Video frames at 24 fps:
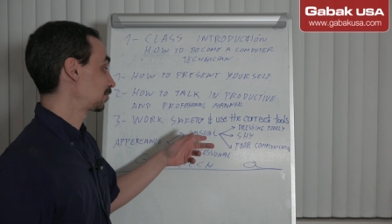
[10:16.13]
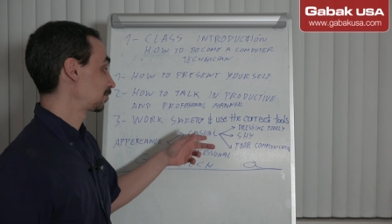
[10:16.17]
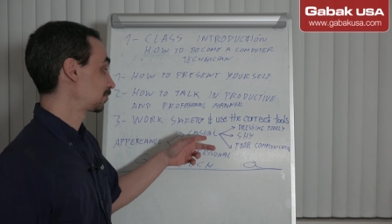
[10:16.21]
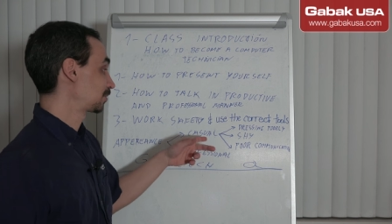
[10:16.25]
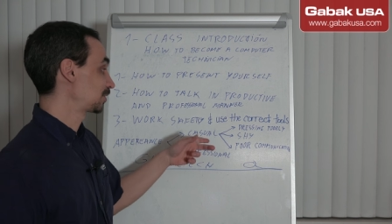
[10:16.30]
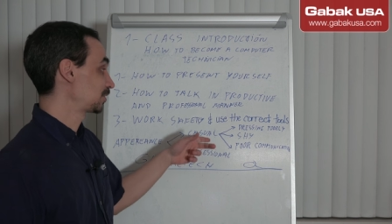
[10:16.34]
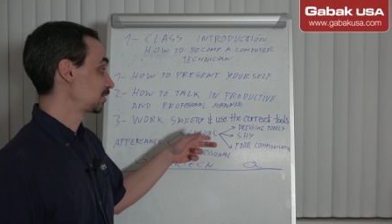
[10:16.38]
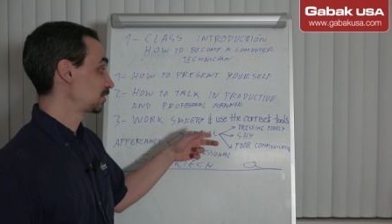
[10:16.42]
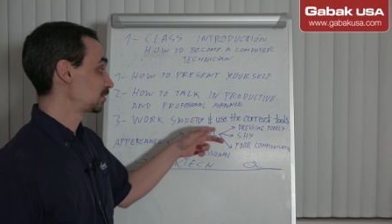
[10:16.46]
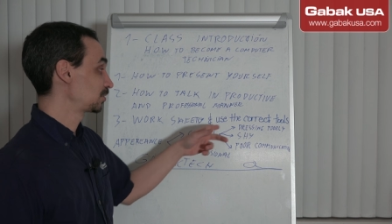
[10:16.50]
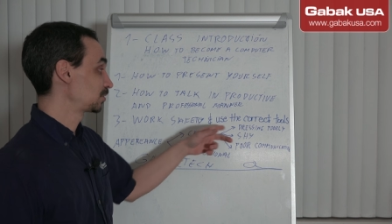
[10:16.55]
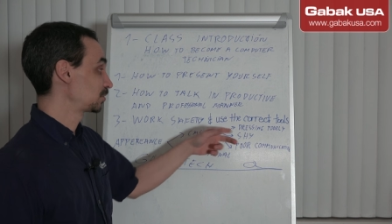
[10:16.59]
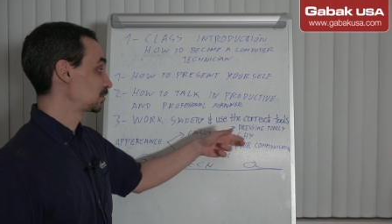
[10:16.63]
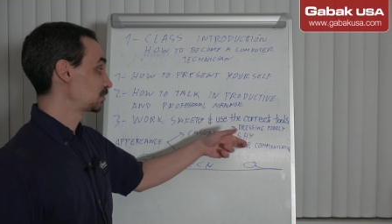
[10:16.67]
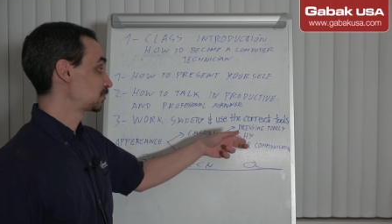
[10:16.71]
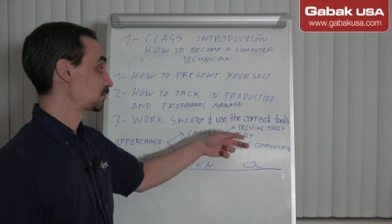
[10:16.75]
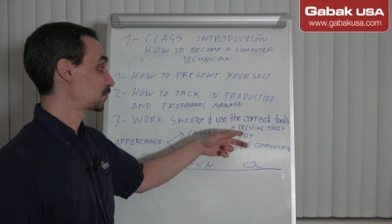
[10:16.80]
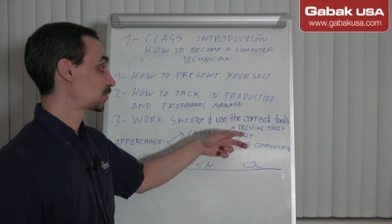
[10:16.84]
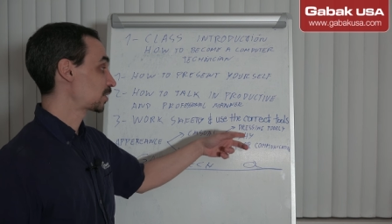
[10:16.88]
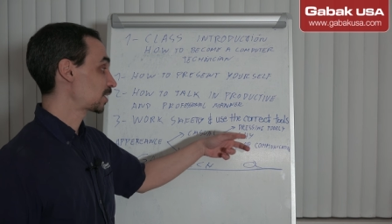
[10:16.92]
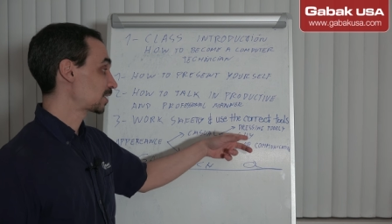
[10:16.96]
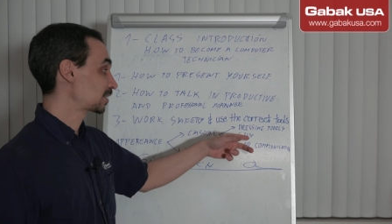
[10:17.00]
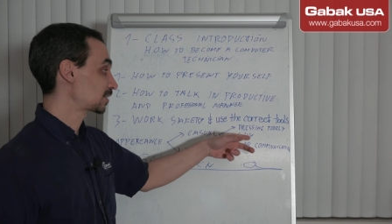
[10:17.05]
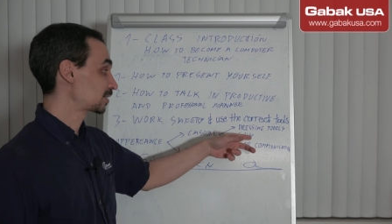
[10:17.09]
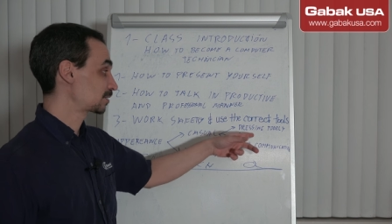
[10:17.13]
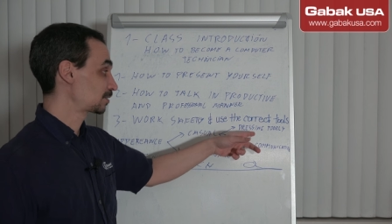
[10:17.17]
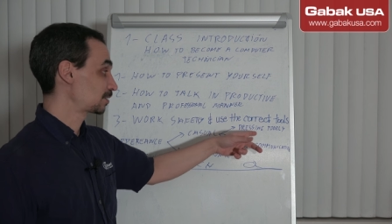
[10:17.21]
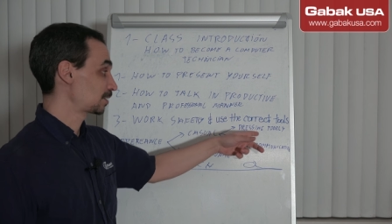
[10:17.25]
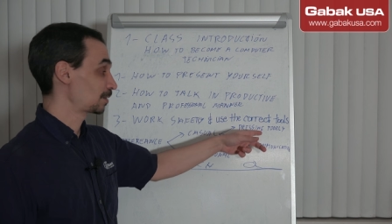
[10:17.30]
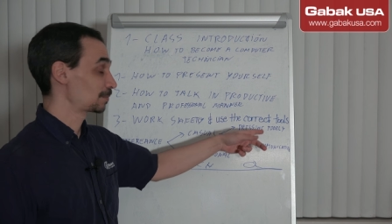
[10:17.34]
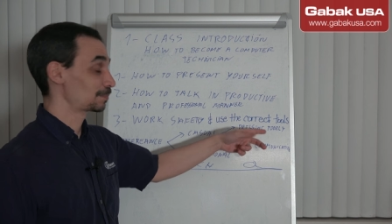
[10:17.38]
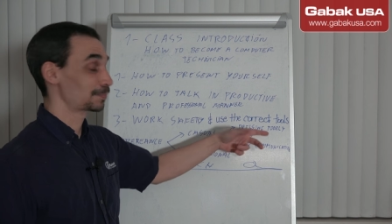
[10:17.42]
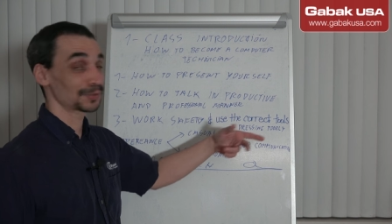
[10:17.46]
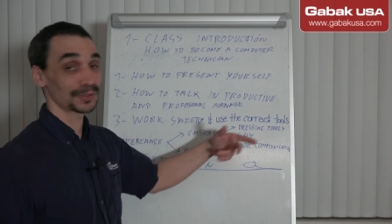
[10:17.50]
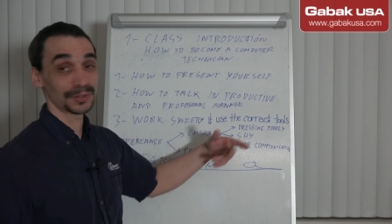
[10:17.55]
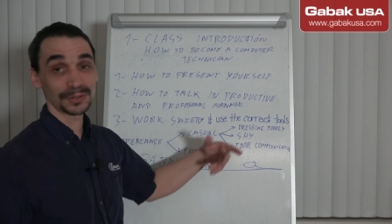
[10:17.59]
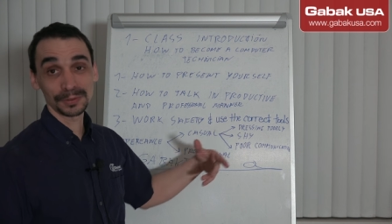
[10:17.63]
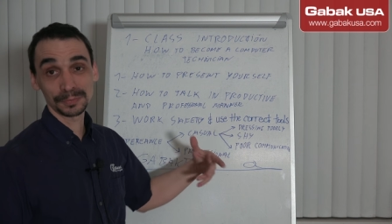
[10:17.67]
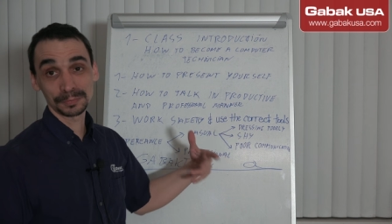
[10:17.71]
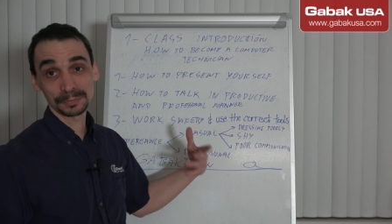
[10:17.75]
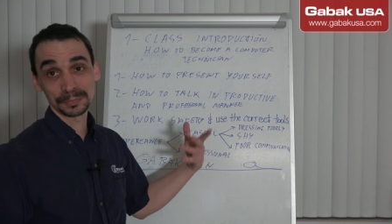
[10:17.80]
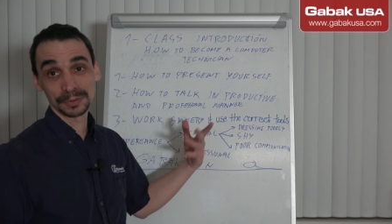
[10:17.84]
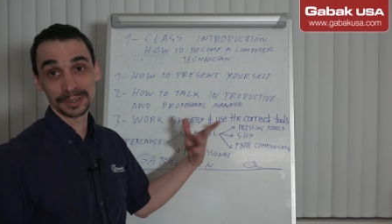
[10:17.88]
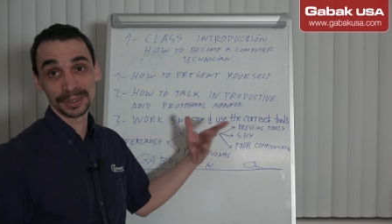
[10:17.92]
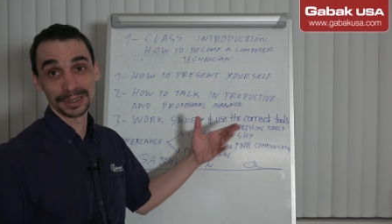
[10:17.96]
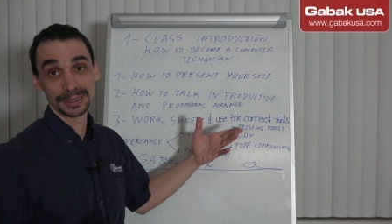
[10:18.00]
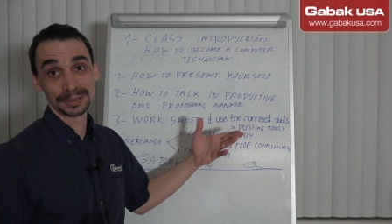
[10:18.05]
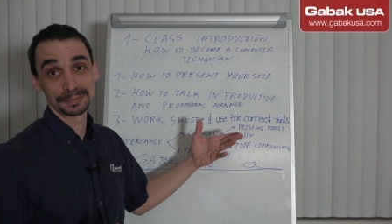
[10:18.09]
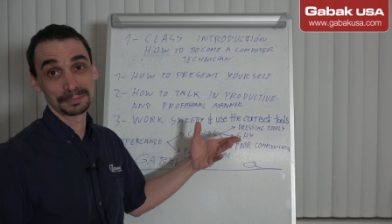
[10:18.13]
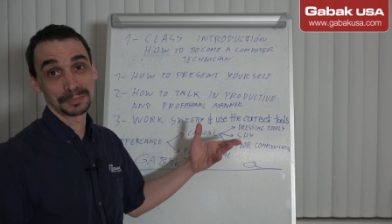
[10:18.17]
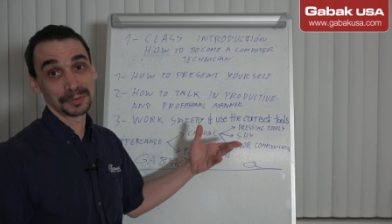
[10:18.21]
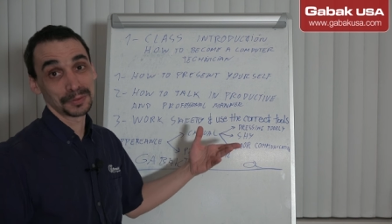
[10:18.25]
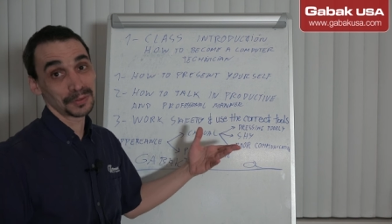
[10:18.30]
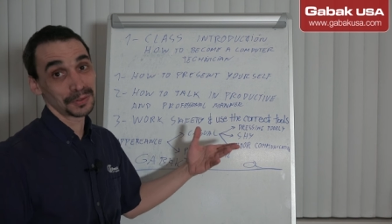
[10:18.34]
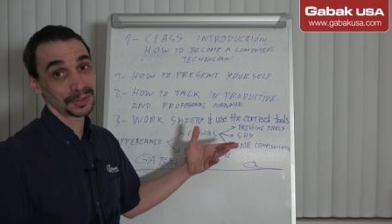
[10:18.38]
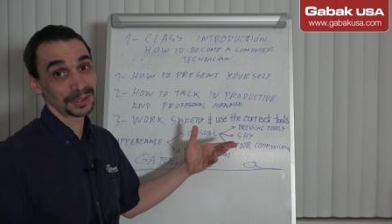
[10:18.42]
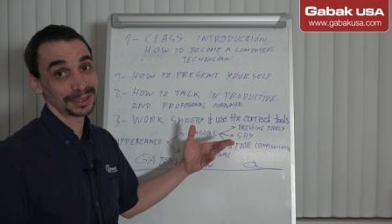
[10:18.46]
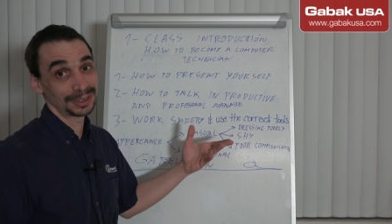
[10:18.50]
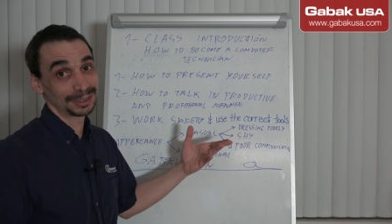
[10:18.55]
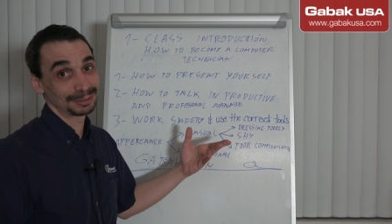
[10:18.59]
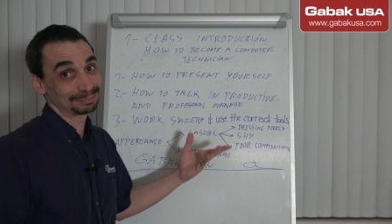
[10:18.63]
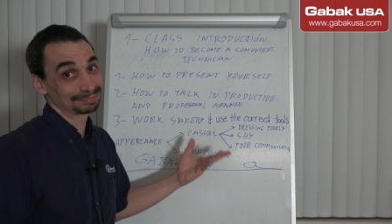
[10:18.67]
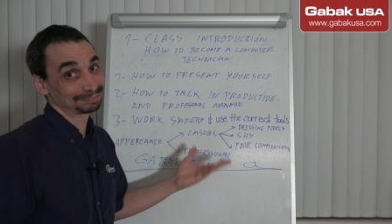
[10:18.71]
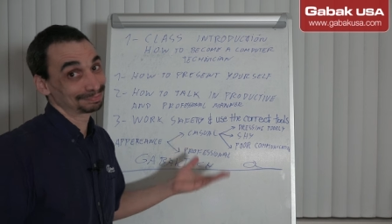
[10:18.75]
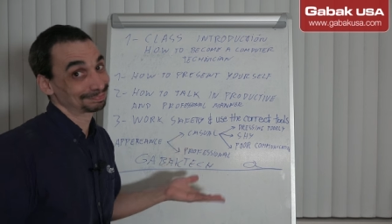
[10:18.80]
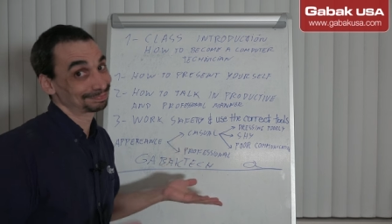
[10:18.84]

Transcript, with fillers: when you dress uh, poor, uh, poorly,